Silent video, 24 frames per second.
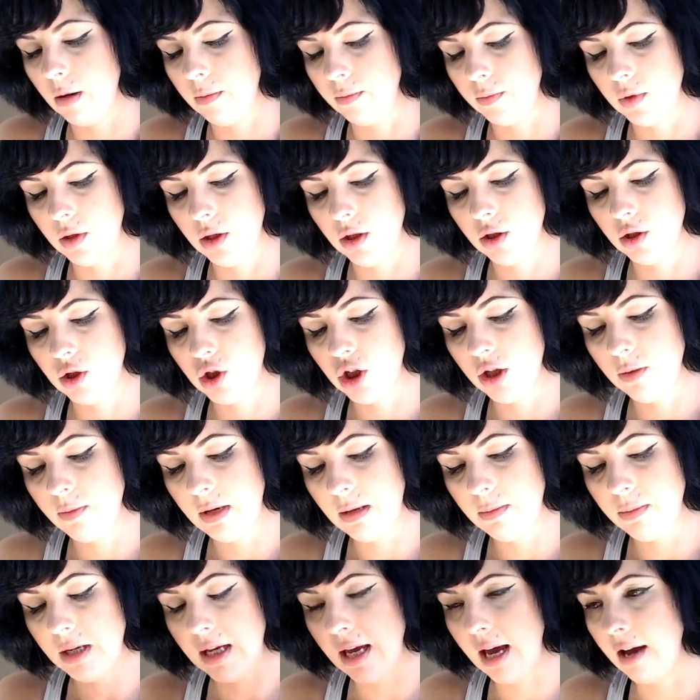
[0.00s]
She may
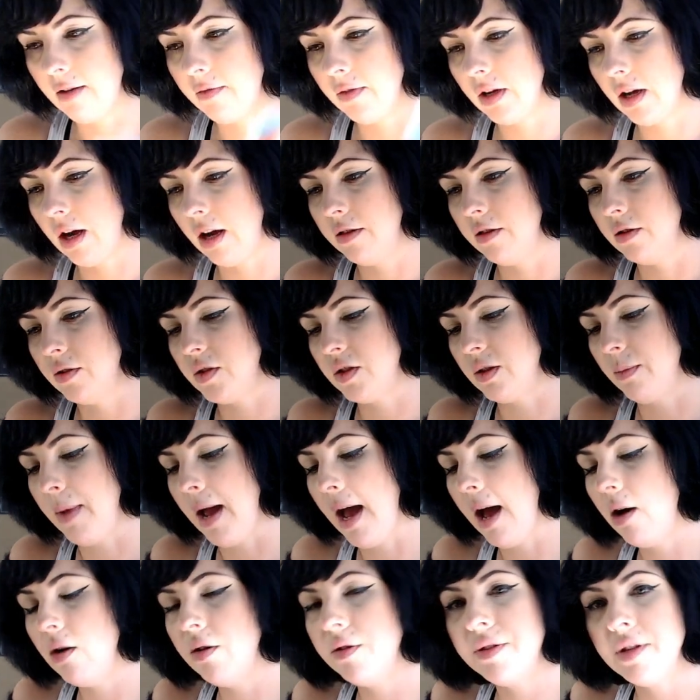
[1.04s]
be having either some
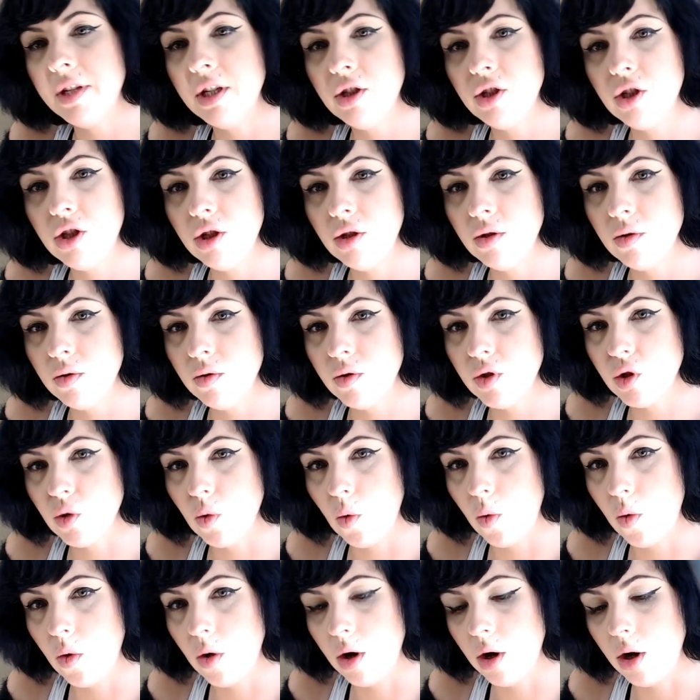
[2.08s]
health issues,
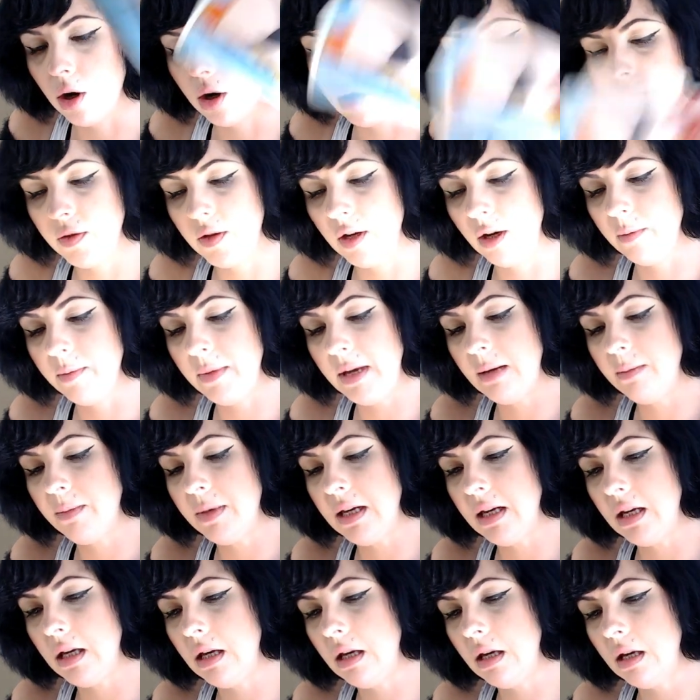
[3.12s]
or there may
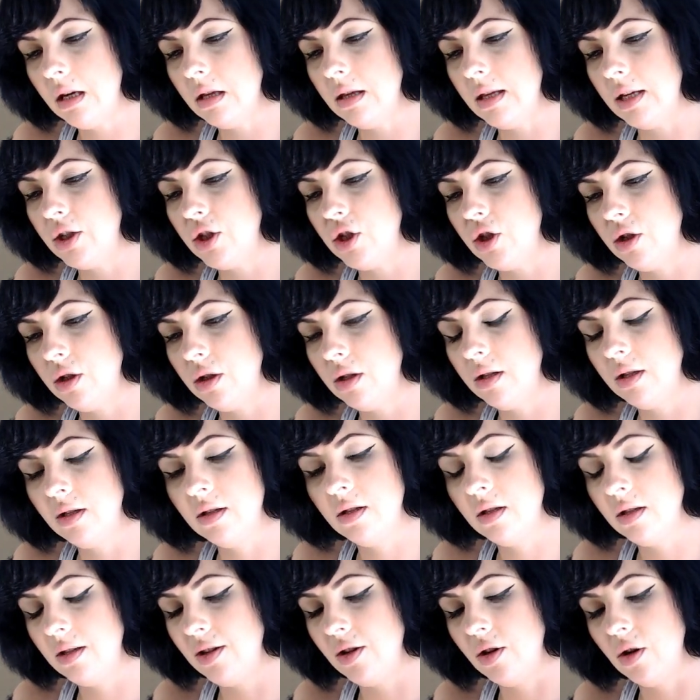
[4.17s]
be that,
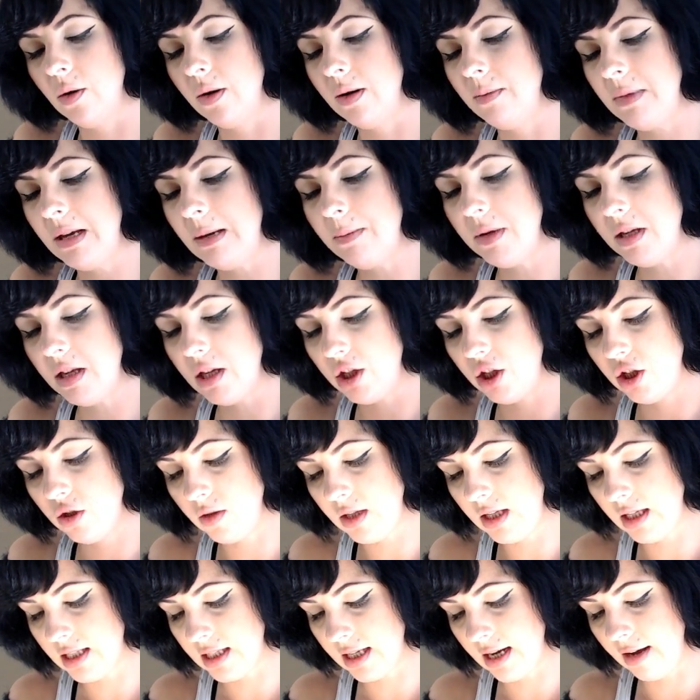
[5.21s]
it may be that you
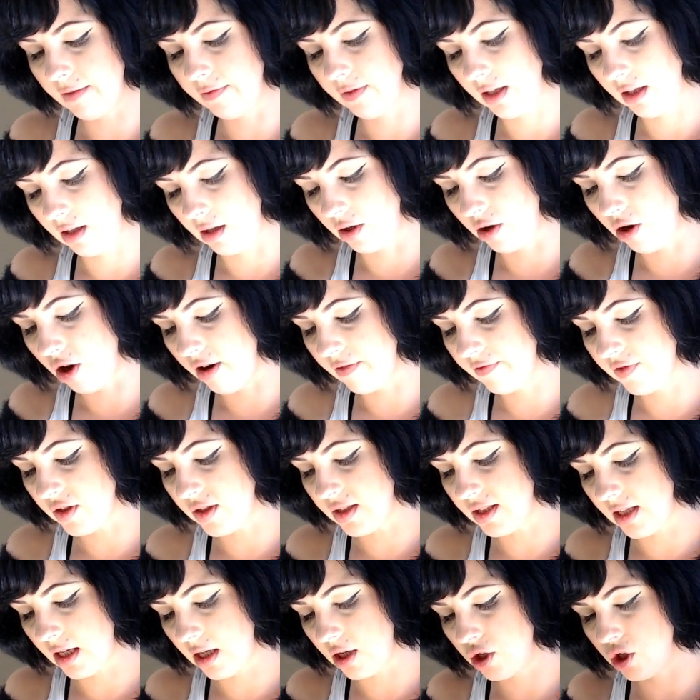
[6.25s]
need to have like a
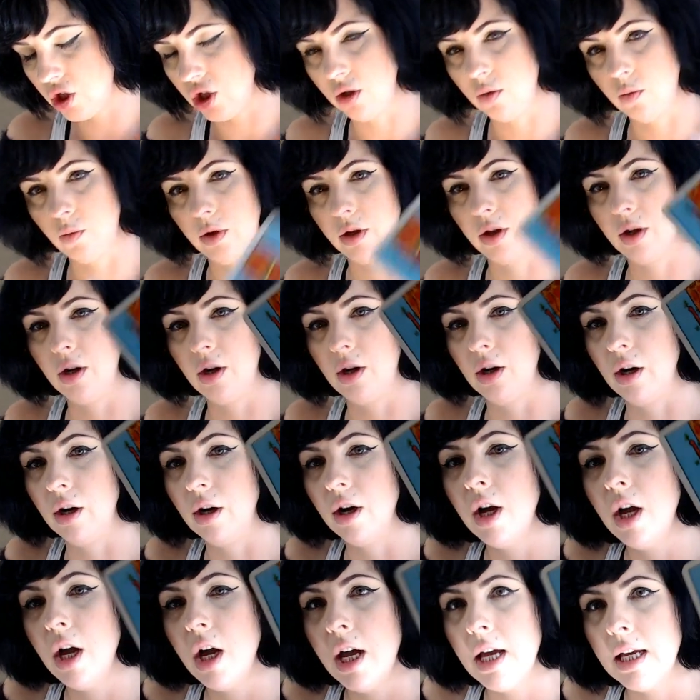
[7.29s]
conversation with her,
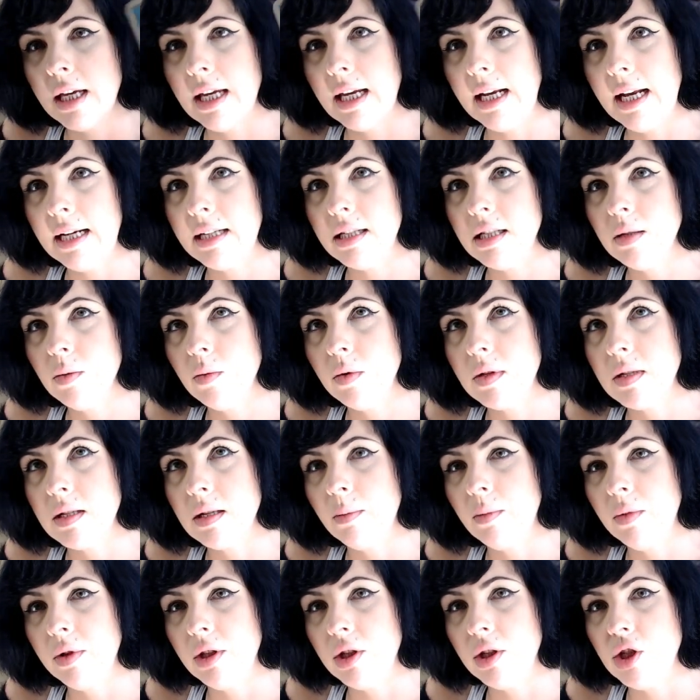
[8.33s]
connecting with
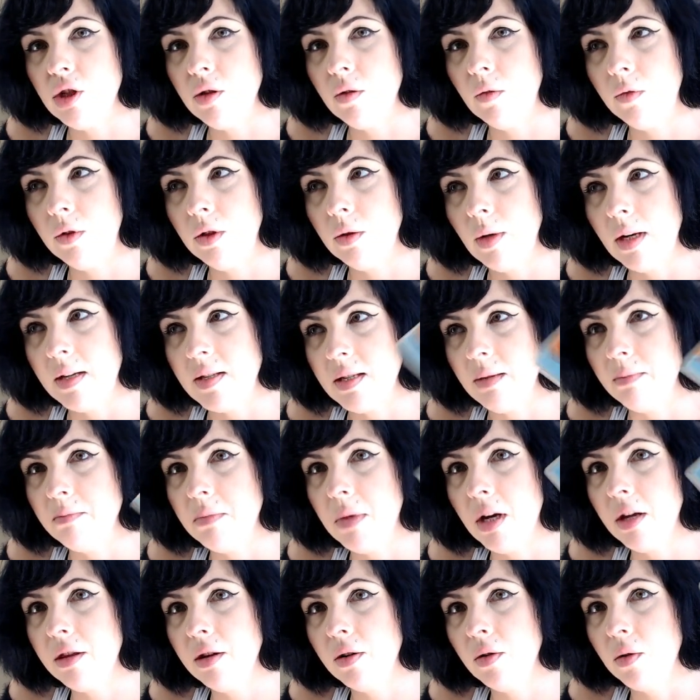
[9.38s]
someone that you view as a
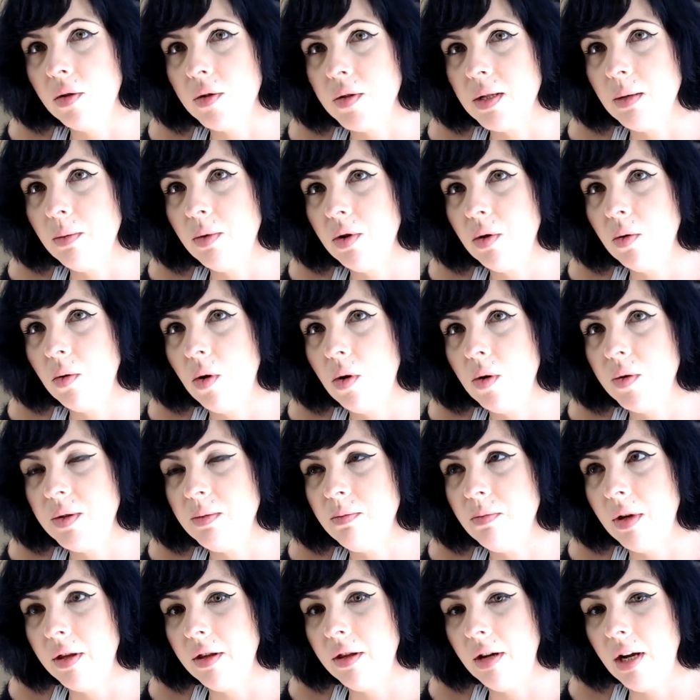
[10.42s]
mother, or someone who holds
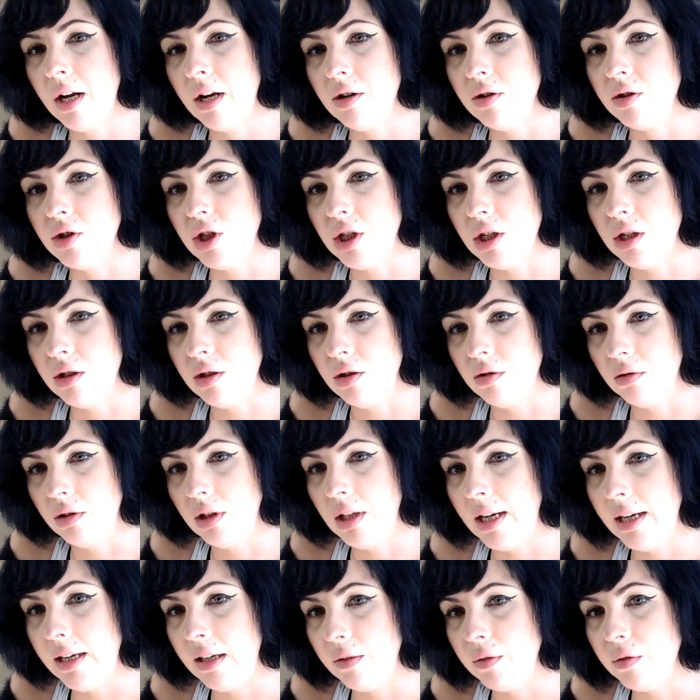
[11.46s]
mother energy in your
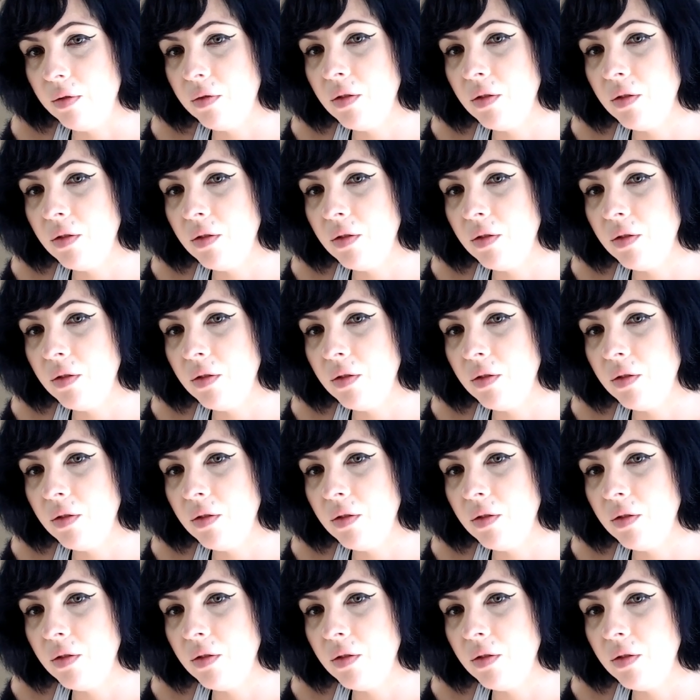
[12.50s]
life.